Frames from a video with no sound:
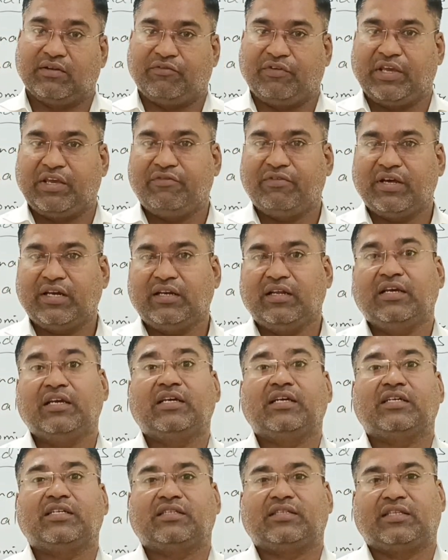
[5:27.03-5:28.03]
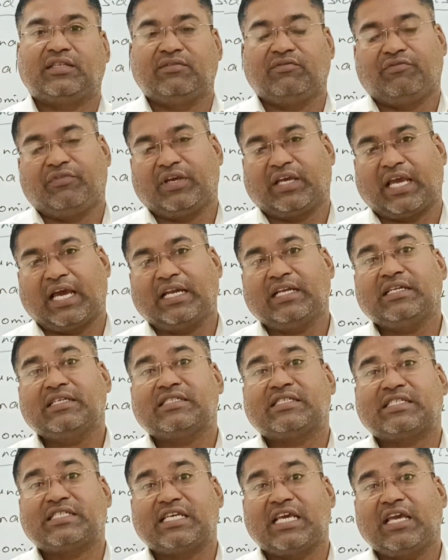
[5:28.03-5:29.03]
even we can
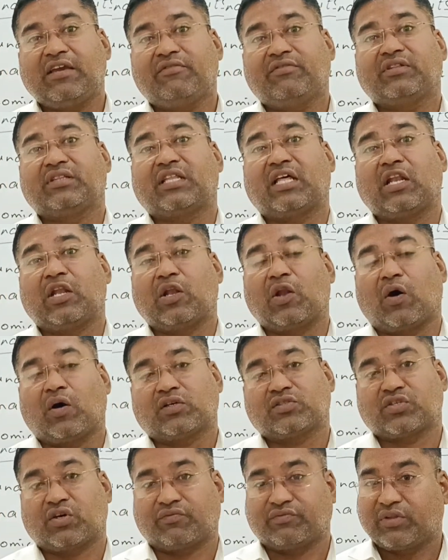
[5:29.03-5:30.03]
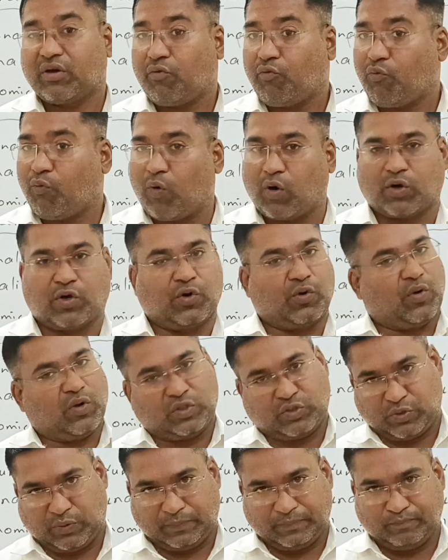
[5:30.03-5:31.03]
save the loss of the water
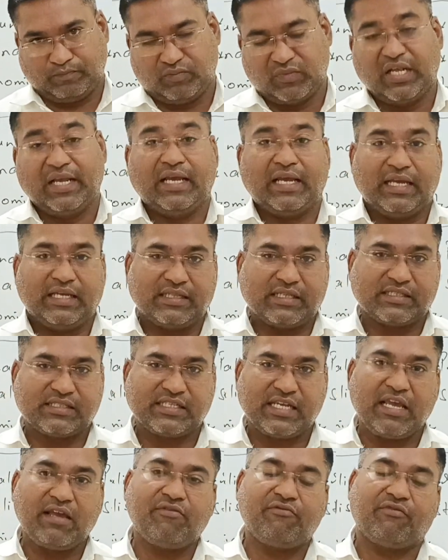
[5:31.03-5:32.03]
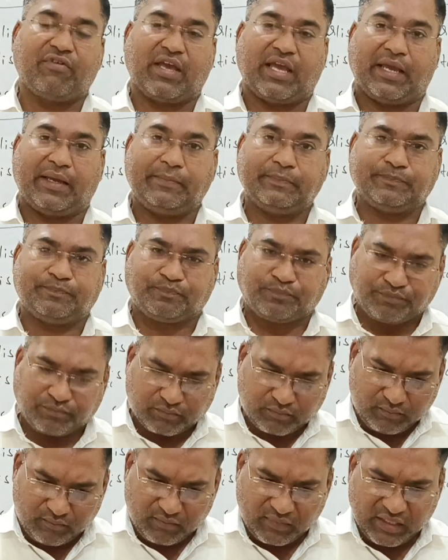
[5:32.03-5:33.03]
also. In the same way,
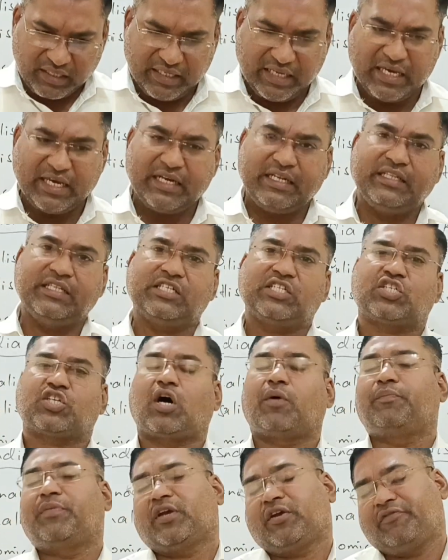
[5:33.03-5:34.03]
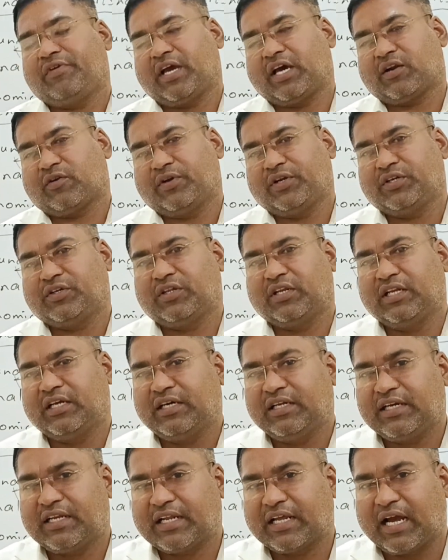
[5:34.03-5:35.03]
here in this topic we are going to
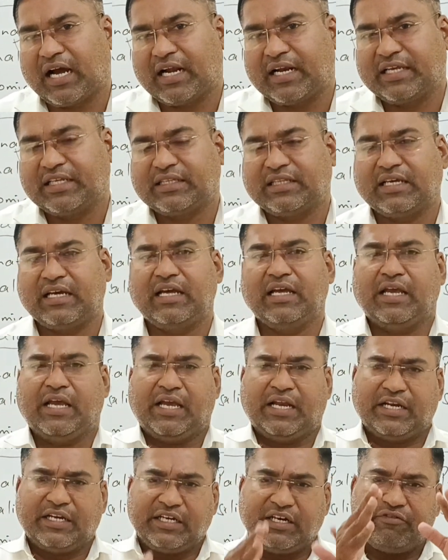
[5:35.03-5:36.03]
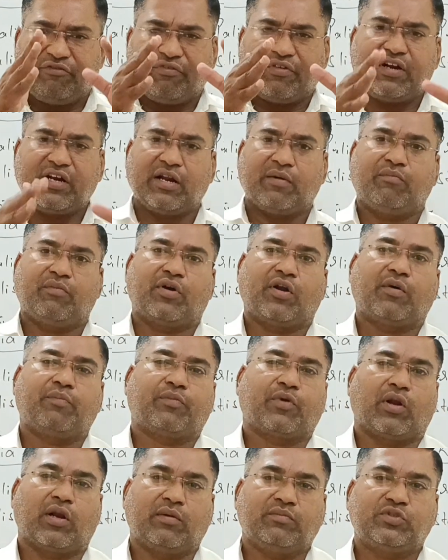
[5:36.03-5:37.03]
learn regarding the different number
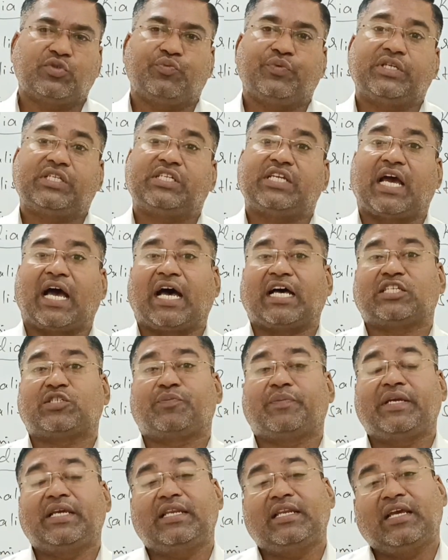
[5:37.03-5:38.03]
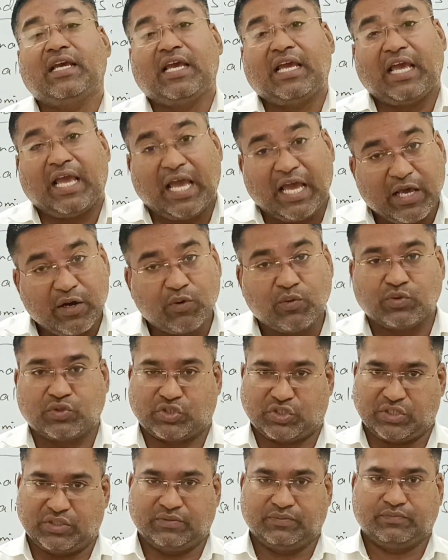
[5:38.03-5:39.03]
of problems which has been
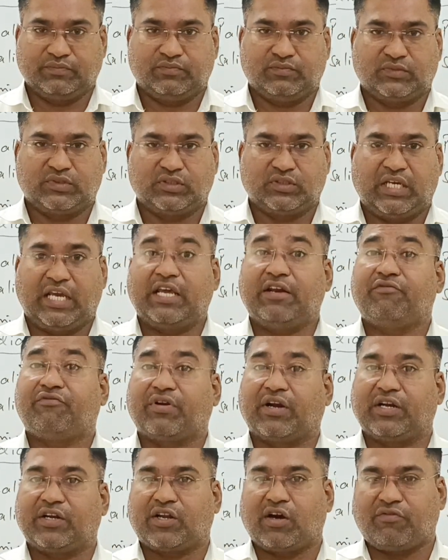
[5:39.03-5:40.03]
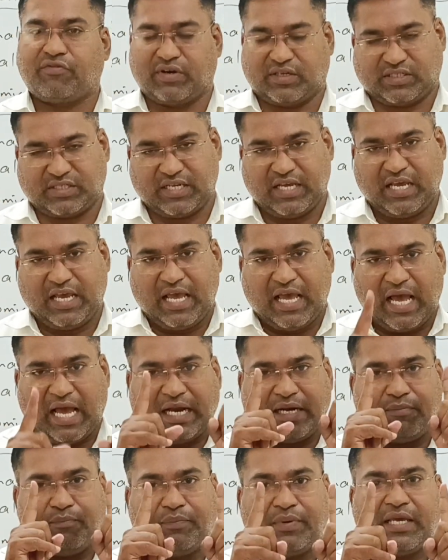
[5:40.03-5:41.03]
erased in front of us,
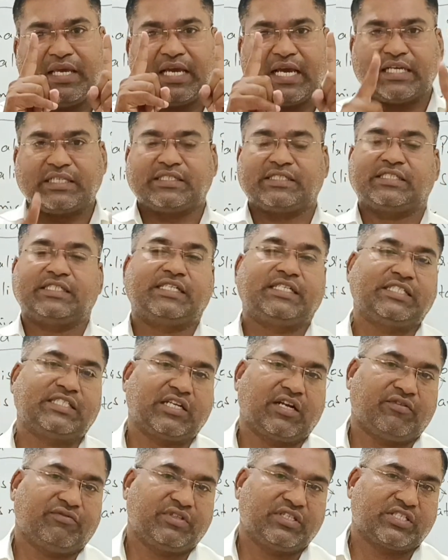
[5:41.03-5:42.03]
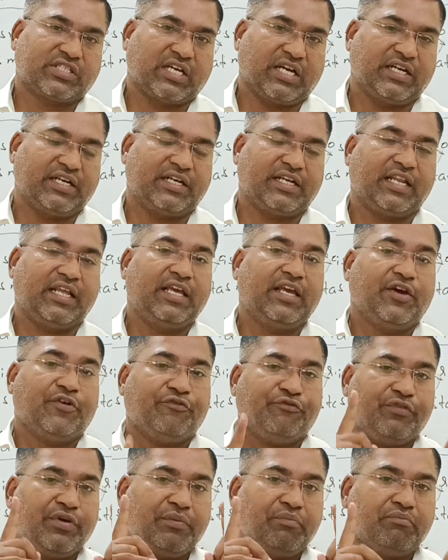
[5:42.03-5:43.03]
and being as a citizen of this country,
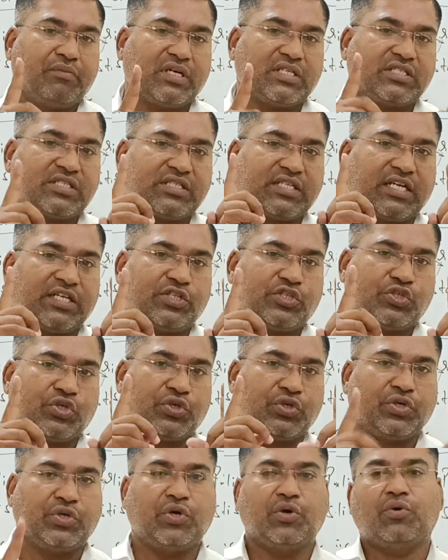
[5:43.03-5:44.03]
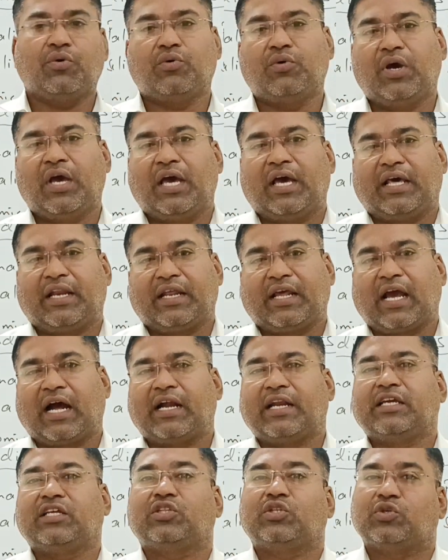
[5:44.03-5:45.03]
we must and should know
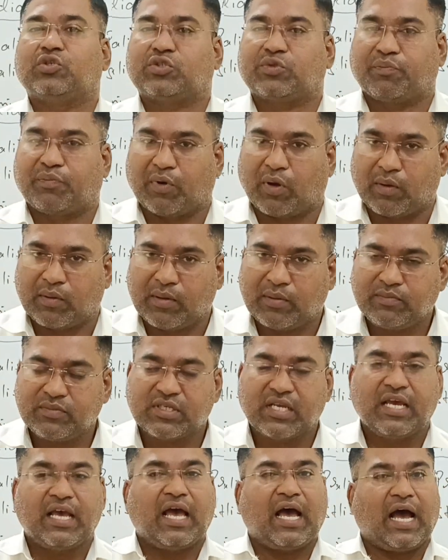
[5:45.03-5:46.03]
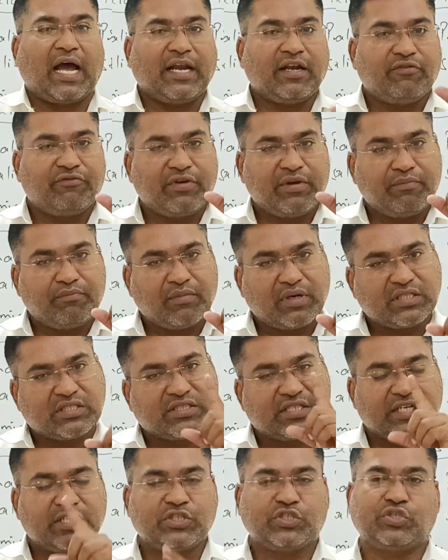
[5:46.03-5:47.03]
regarding those problems, and we
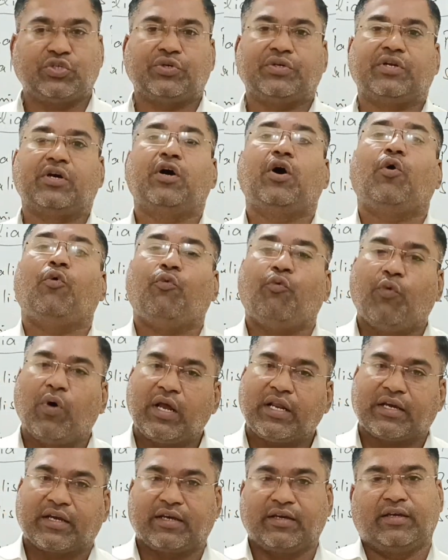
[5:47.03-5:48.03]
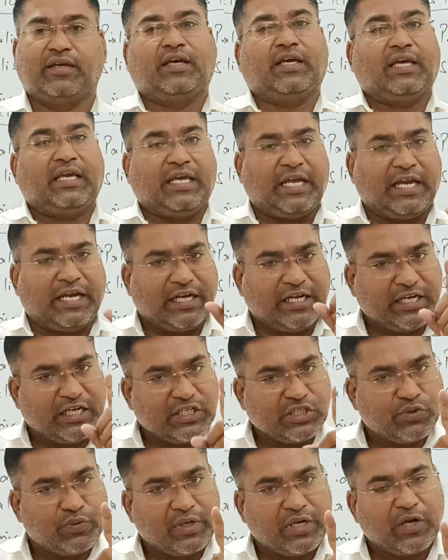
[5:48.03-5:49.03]
must and should work
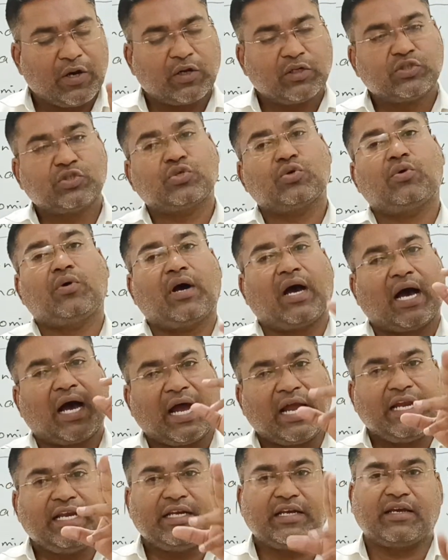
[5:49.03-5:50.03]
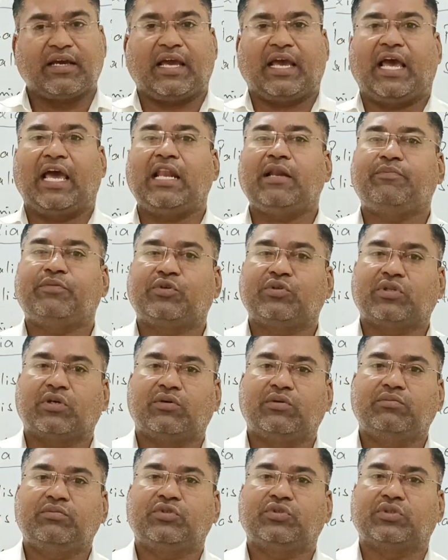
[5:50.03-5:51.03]
individually also, and help to the
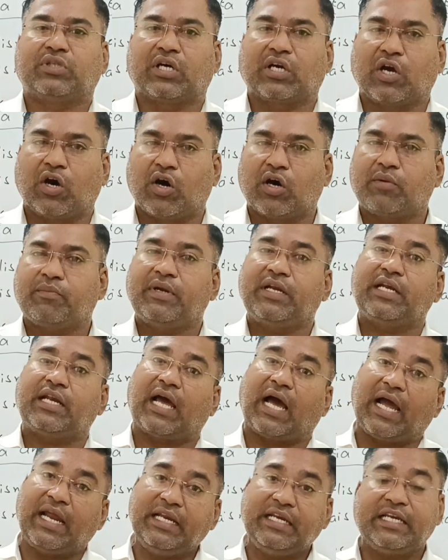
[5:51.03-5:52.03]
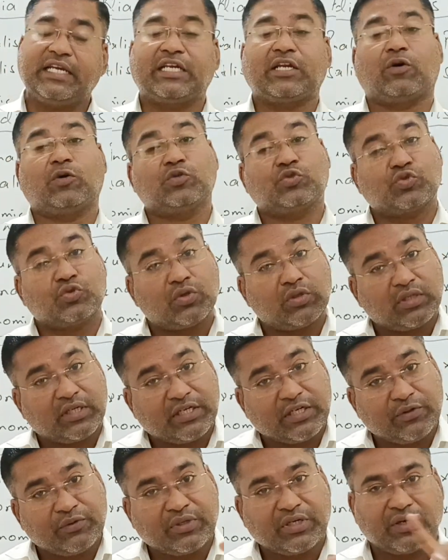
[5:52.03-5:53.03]
home to the government, and it also
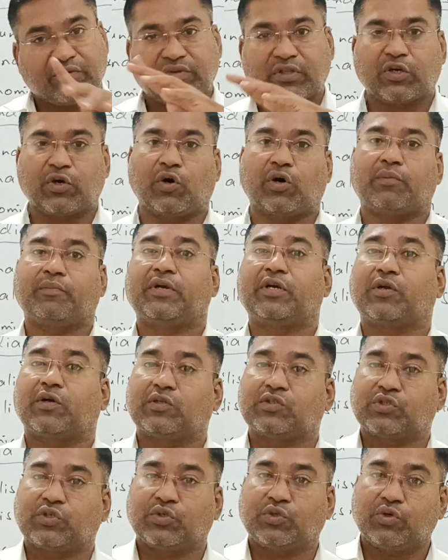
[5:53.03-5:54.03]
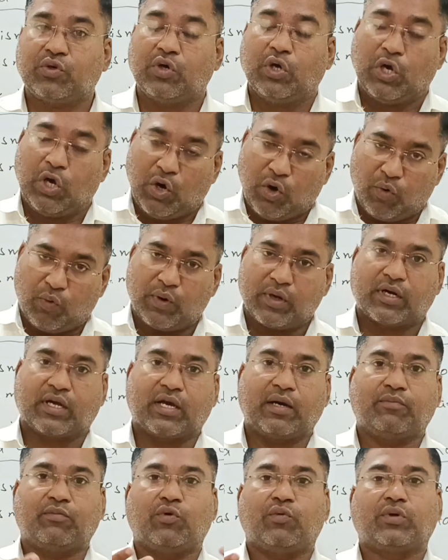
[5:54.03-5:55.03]
the duty of the government also to
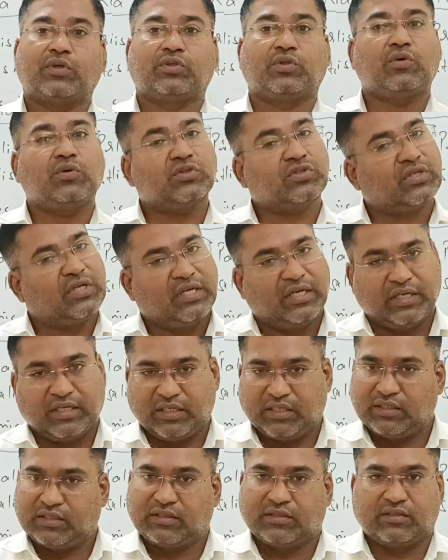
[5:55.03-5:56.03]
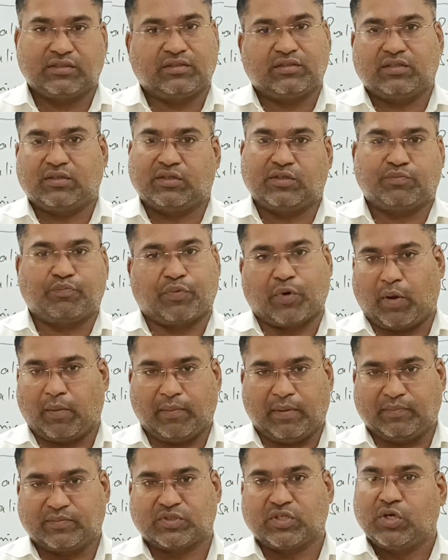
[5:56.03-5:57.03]
overcome over those
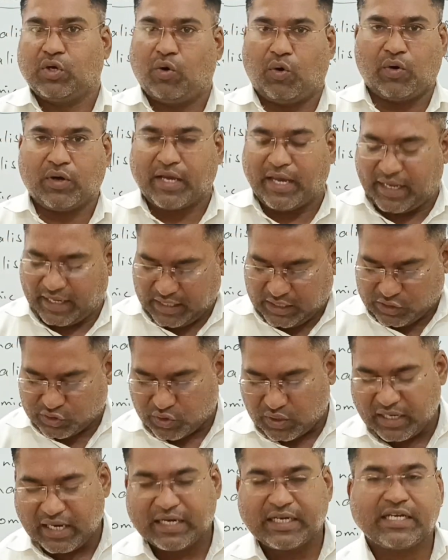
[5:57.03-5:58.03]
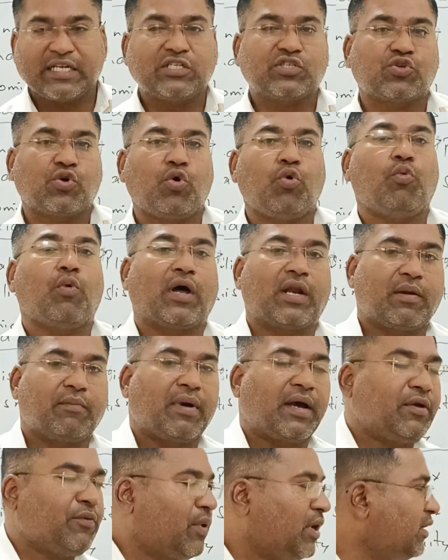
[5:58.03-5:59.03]
problems. Okay, so let us go one
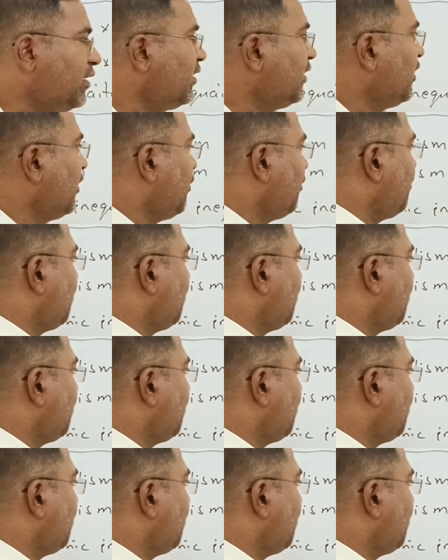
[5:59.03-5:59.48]
by one